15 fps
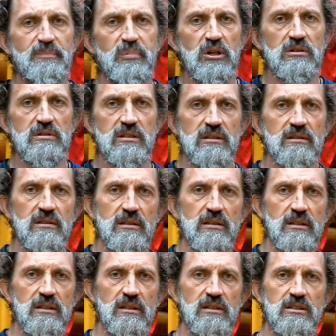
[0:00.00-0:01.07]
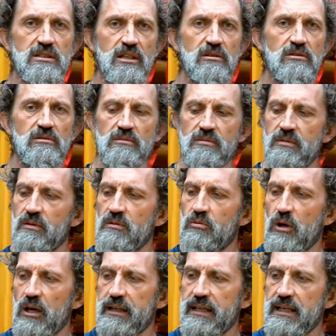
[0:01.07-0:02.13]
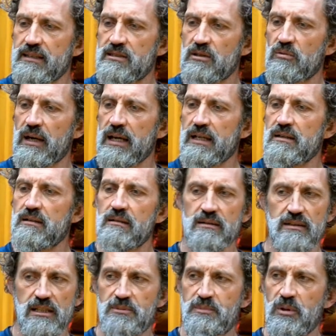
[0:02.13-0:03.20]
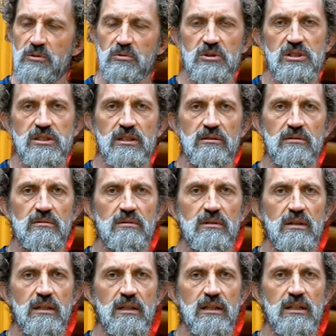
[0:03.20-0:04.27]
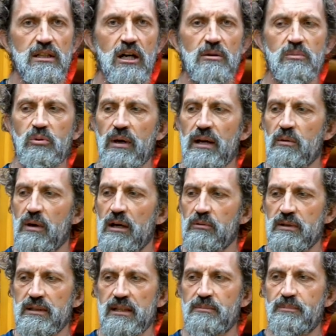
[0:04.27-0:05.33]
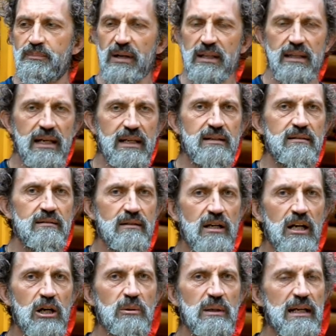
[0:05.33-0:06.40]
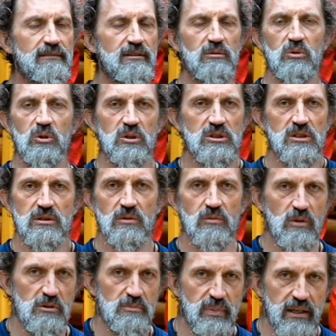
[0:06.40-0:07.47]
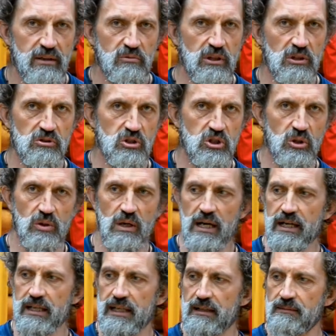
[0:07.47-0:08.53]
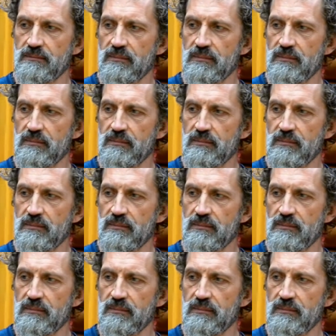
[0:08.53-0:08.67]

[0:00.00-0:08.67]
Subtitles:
boot, so rockier terrain, this boot will still cope really well with it, but then lower level walks won't be a real chore either.